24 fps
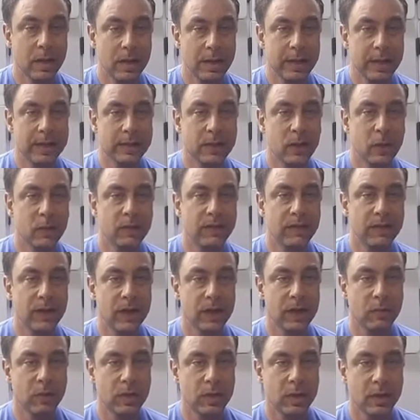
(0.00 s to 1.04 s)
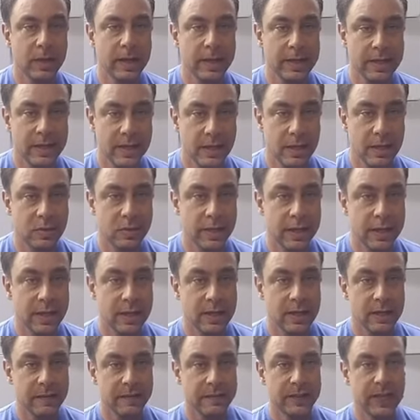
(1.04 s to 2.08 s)
it's hopefully wrong, that's not a rotator
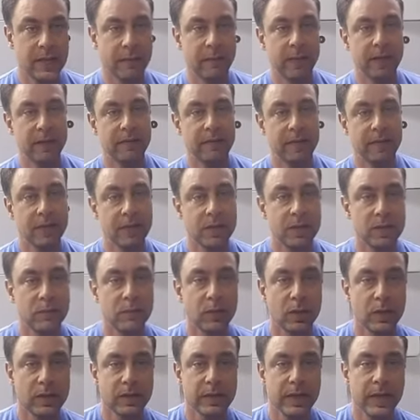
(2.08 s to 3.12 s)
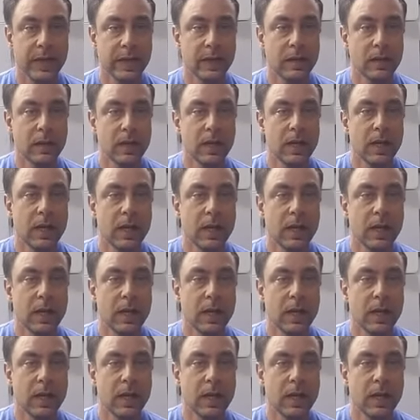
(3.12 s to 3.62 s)
cuff tear, but if it's a small tear,